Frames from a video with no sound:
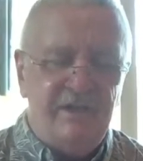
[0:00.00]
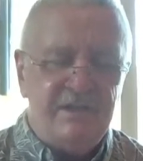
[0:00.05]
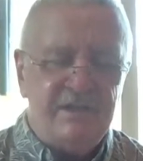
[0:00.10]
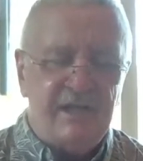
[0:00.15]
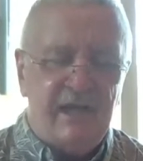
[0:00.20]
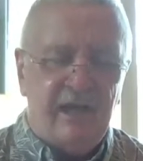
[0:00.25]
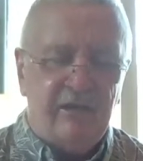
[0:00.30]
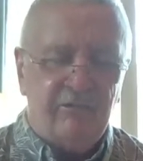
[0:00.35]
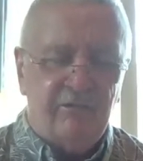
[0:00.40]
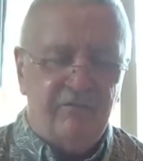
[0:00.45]

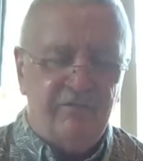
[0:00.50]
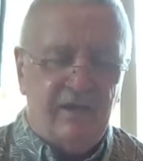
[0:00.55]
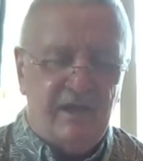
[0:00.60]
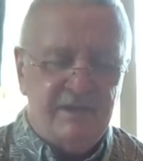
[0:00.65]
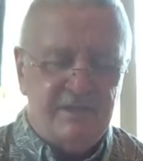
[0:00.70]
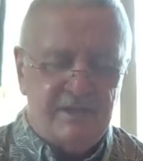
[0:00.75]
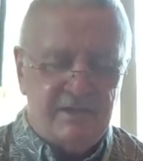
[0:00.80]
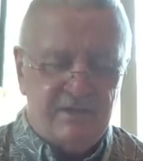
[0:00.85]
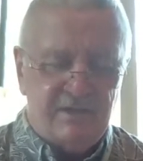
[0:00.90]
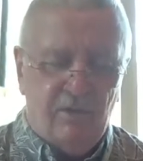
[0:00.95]

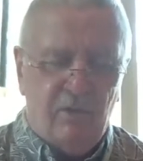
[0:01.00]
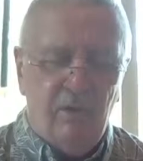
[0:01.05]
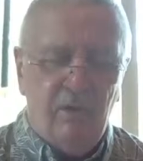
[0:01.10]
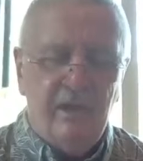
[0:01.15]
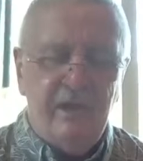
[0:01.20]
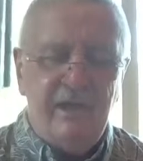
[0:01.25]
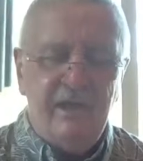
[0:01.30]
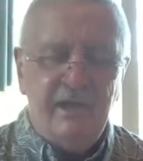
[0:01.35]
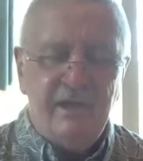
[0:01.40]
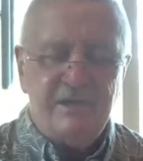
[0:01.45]
sacrifices,
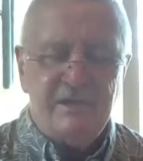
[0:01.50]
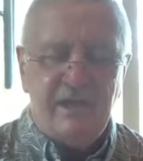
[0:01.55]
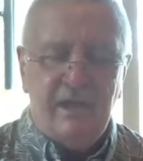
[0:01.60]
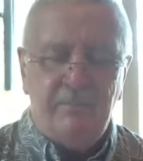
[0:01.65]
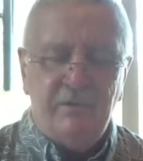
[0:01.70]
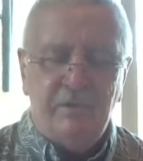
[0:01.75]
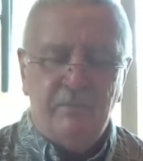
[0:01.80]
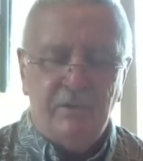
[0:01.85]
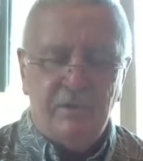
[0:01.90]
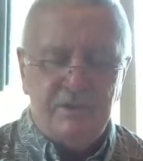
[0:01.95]
holy and
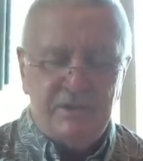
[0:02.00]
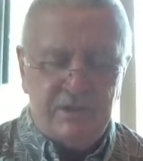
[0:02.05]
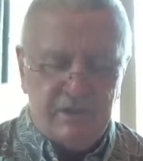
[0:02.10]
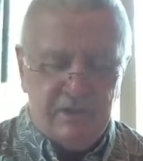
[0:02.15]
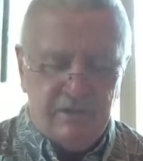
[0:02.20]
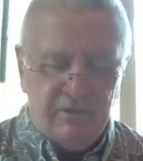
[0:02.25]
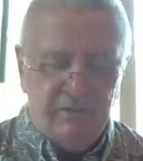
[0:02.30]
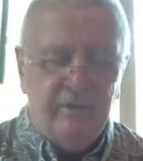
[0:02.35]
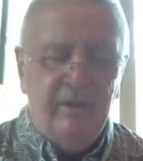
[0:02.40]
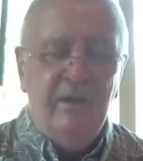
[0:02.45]
acceptable to
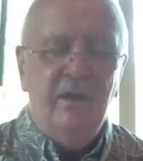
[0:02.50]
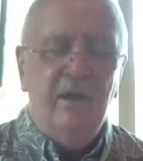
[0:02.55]
you